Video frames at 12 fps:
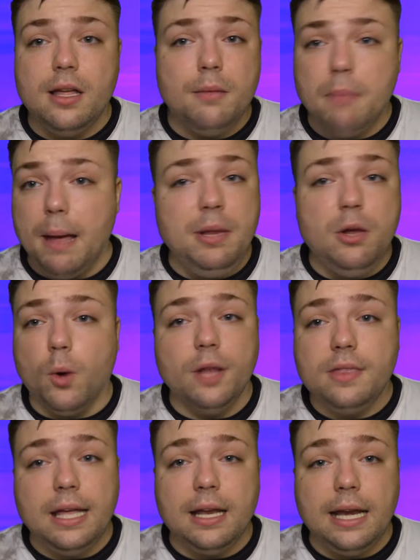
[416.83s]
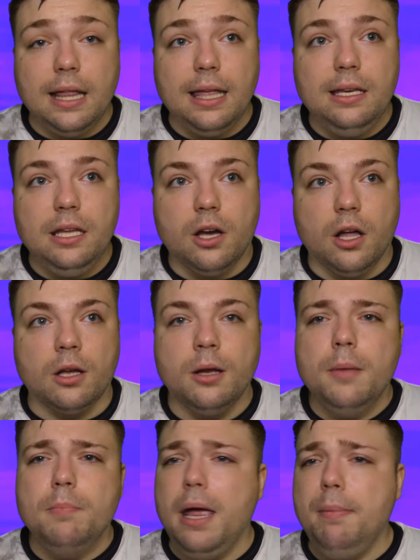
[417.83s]
Maybe you want then an LED collar.
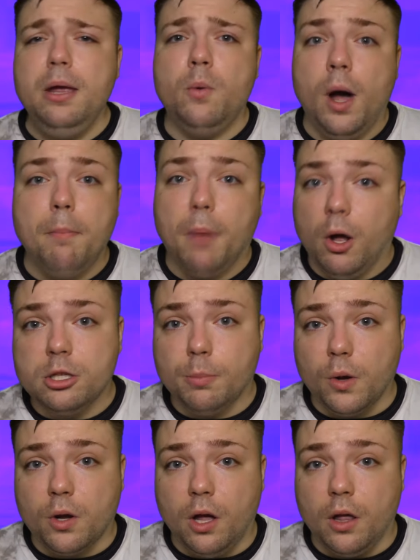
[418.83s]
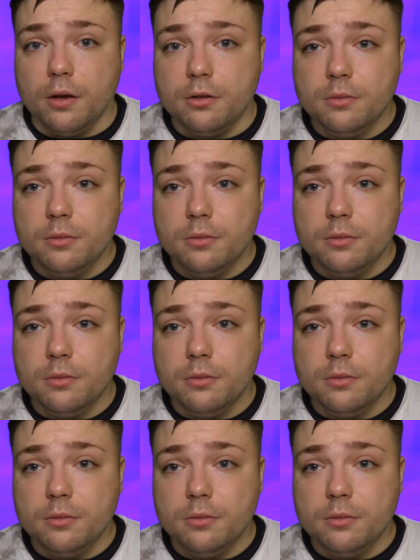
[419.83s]
Maybe you want multiple collars.